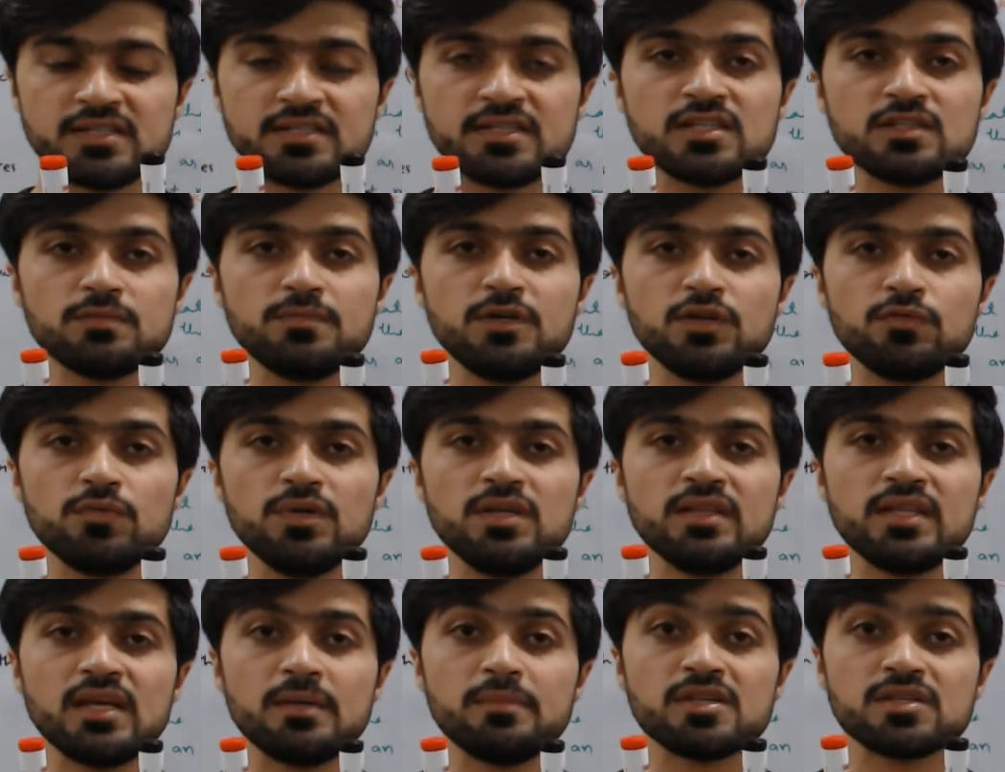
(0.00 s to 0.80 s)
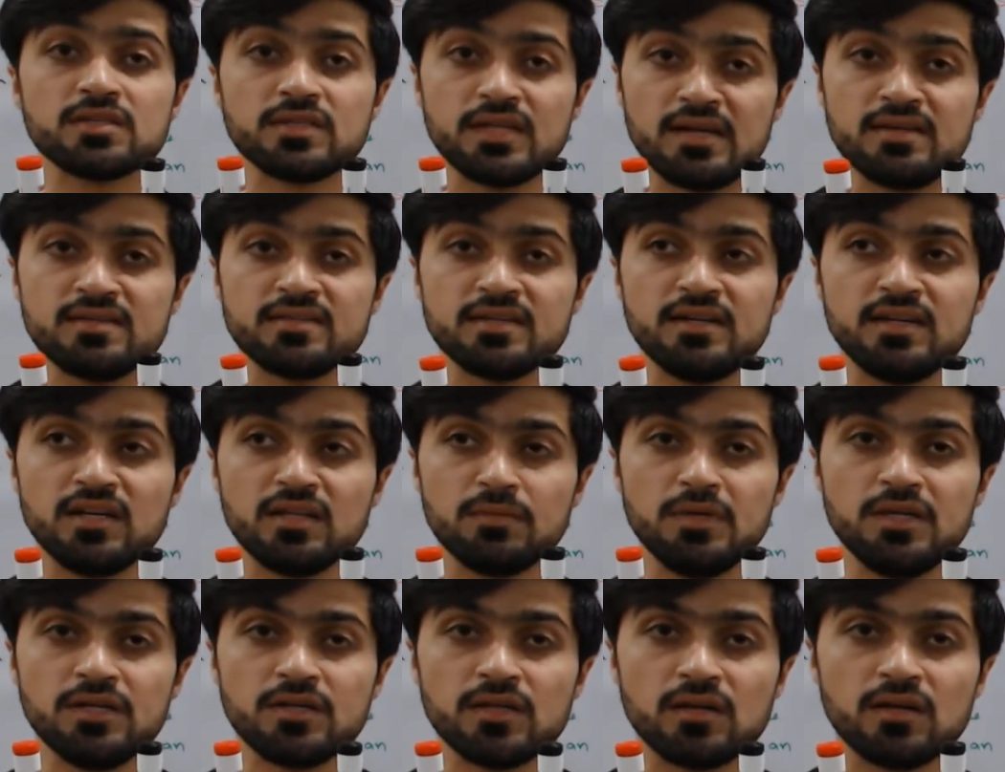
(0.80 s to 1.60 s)
between them is 10
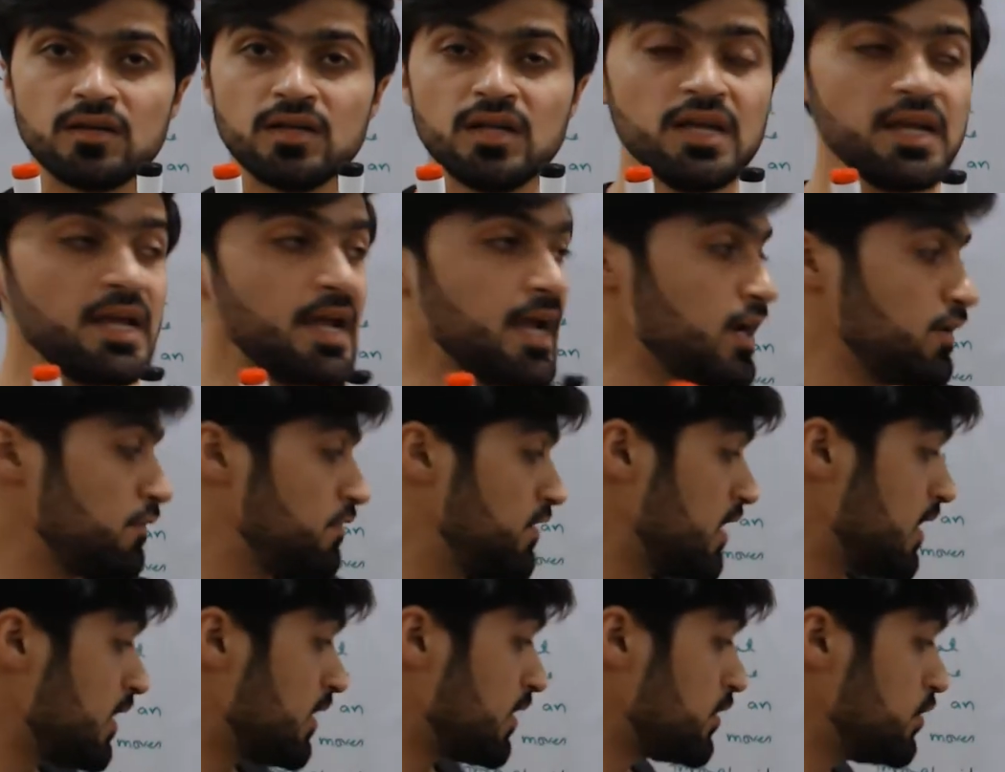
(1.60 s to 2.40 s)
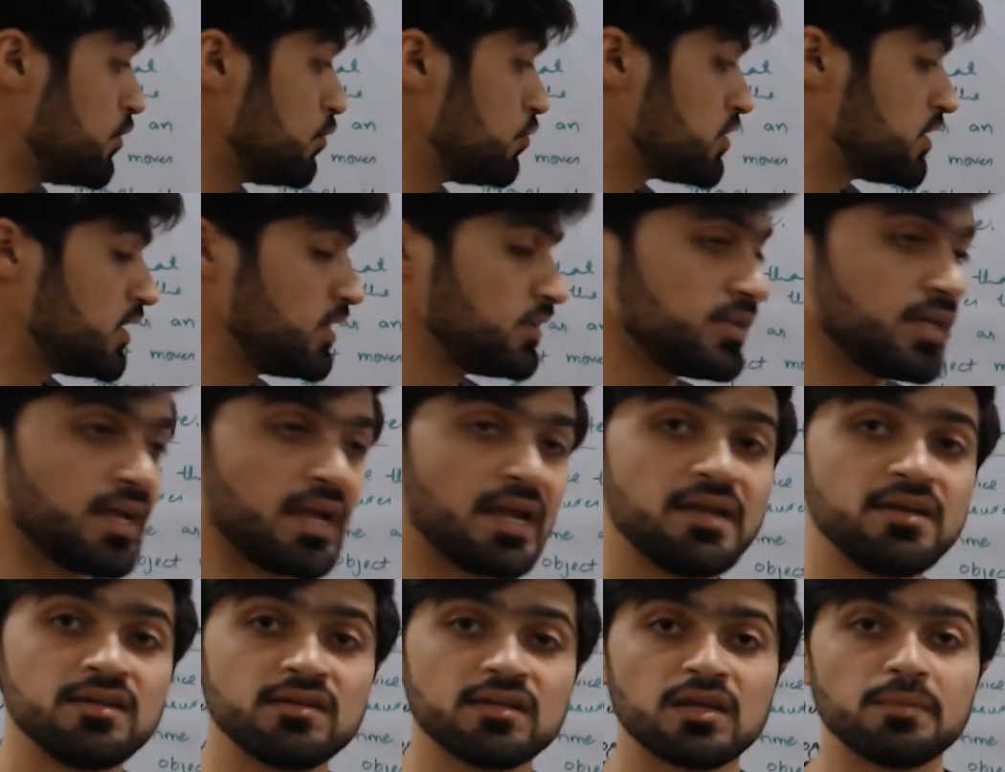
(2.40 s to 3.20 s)
centimeter and we are using the
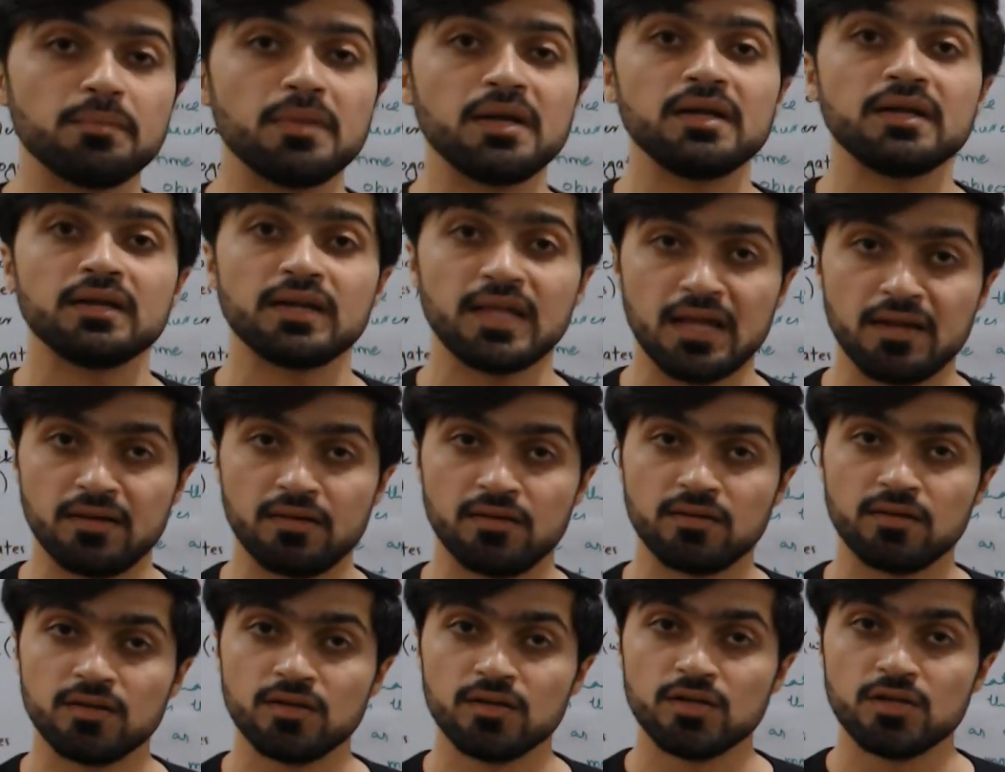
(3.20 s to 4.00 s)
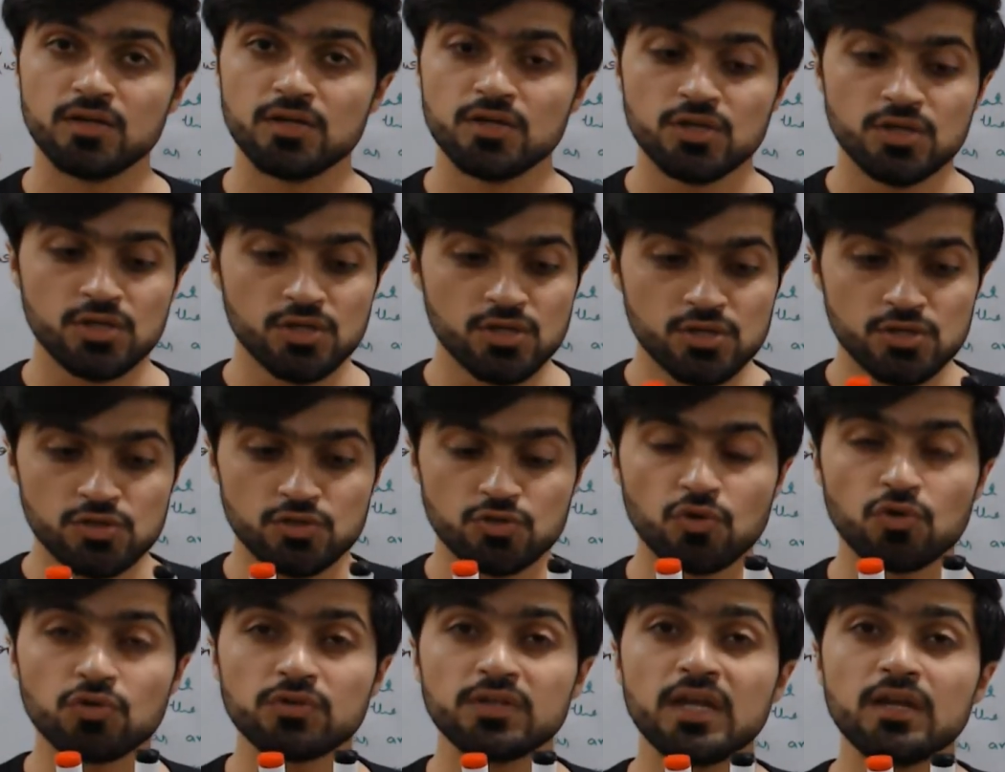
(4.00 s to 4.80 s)
increment 10,
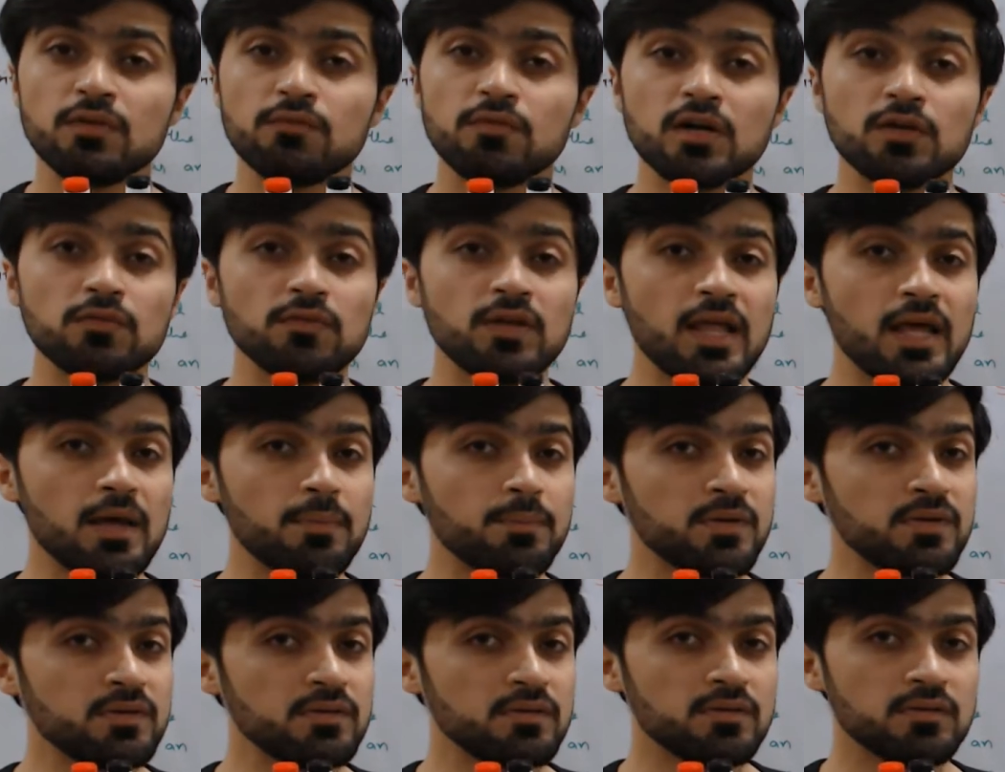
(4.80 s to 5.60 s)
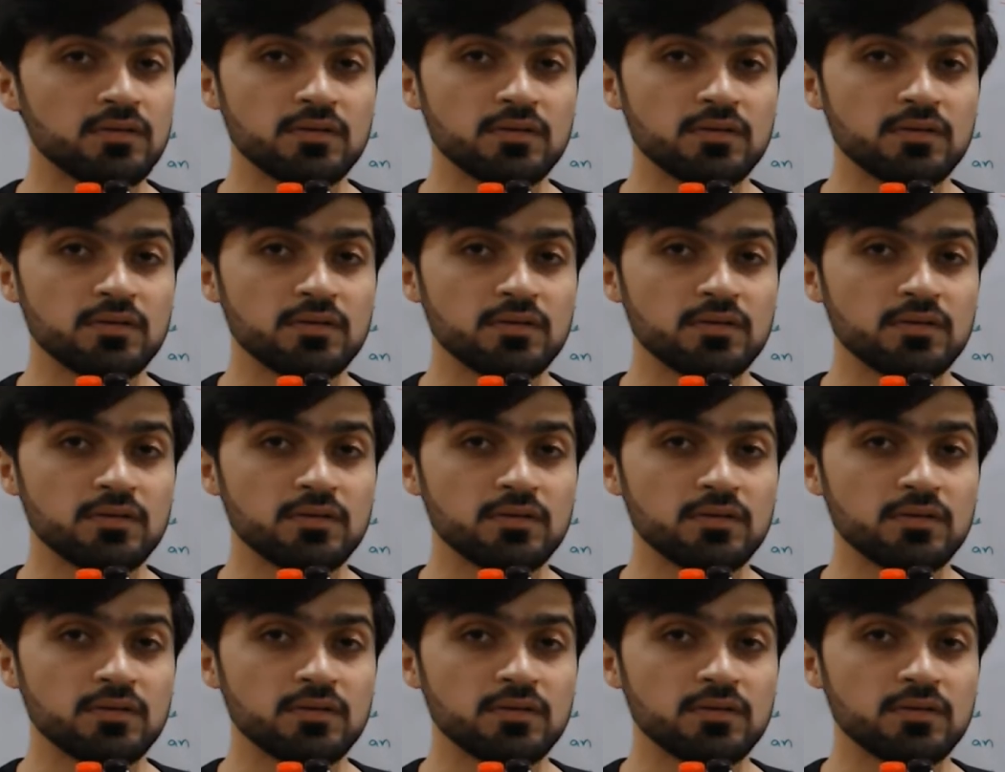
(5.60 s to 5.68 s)
so then what will happen?